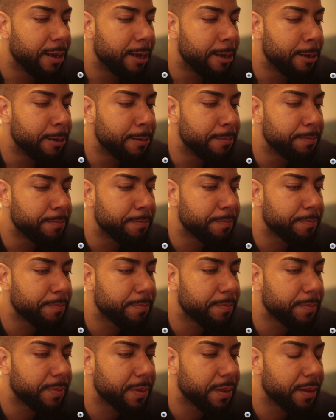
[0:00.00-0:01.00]

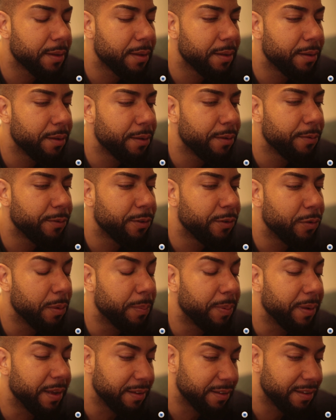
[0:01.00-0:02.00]
to
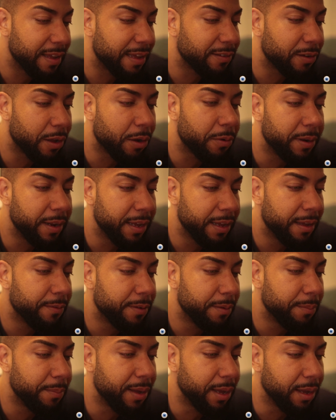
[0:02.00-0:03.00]
a place that's already
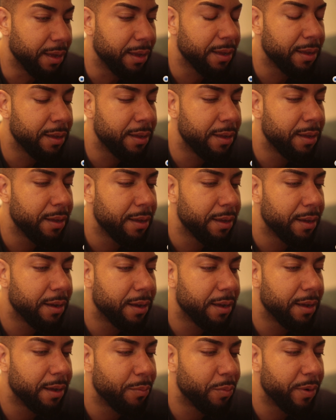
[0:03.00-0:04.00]
given me
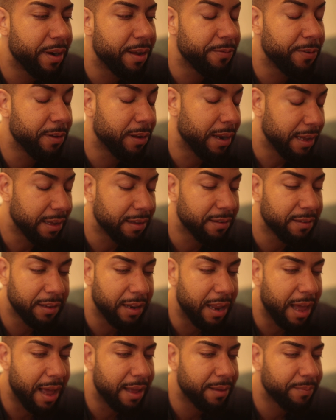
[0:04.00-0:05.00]
what I feel like is a
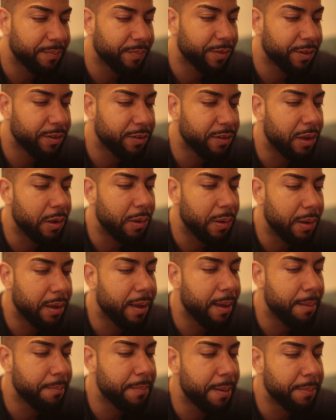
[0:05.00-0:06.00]
lot. So
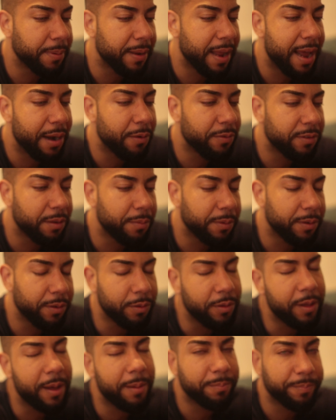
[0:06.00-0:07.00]
I'm glad I was able to
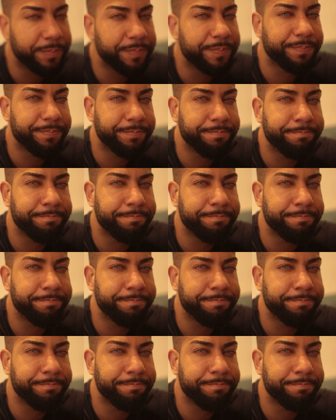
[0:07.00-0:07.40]
do that.